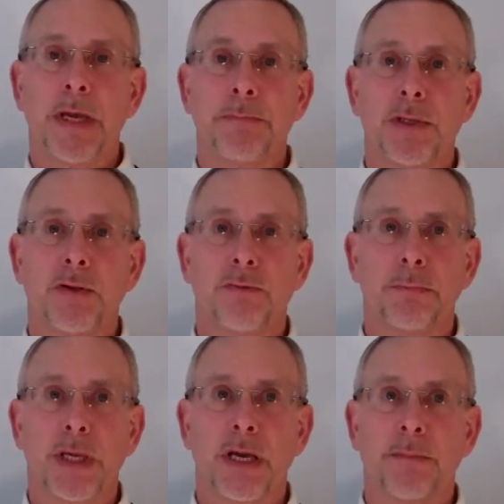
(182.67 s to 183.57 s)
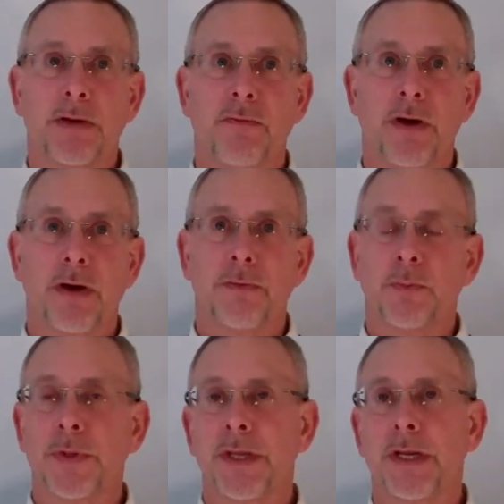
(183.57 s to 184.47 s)
maybe you've become involved
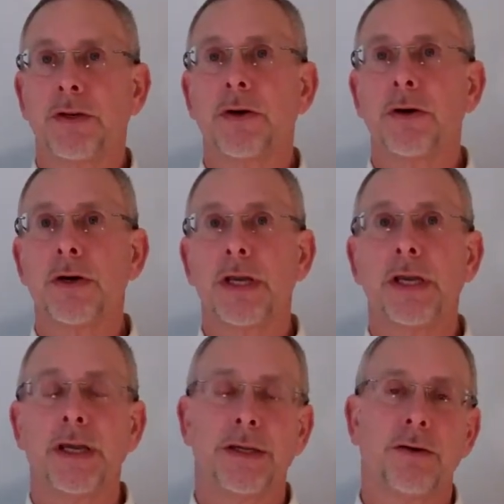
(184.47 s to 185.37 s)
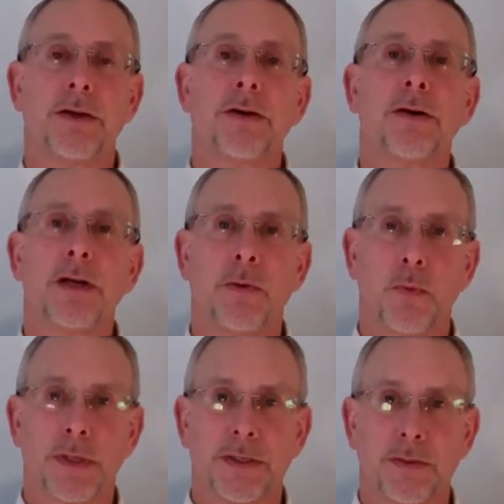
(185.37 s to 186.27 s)
with an attorney, and your attorney
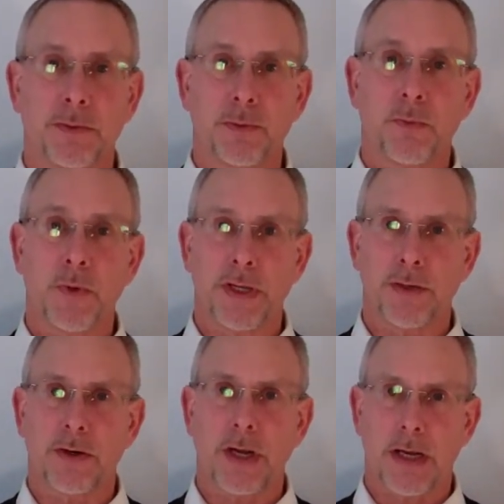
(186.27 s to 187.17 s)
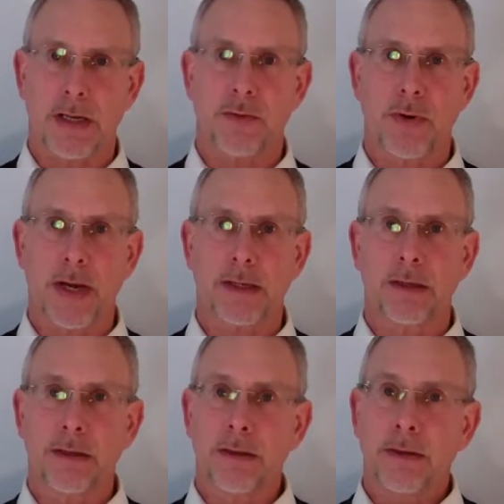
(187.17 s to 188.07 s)
wants to read your contract,
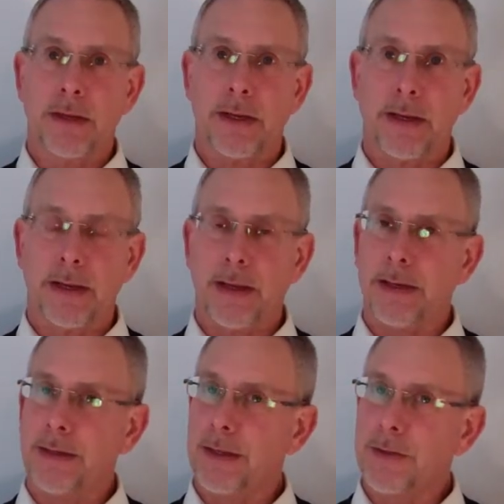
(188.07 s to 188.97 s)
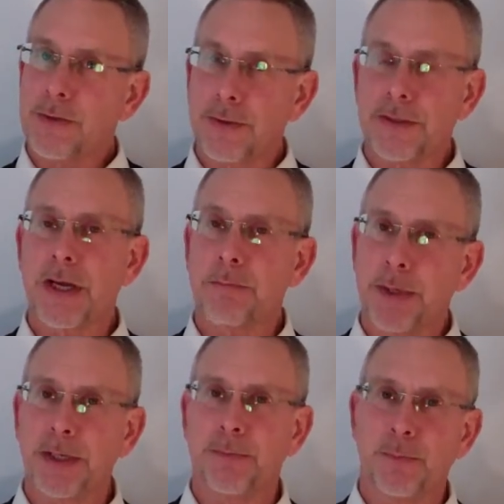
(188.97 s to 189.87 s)
and the insurance
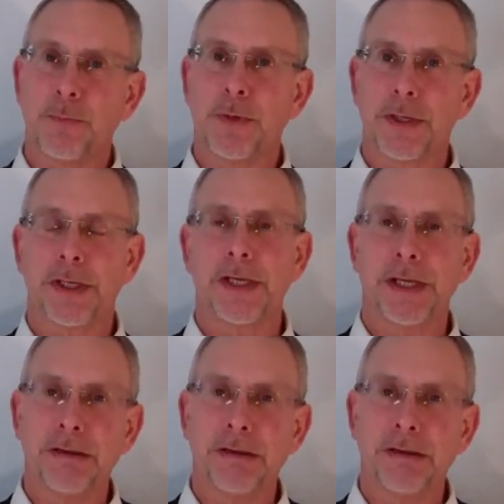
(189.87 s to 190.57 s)
company really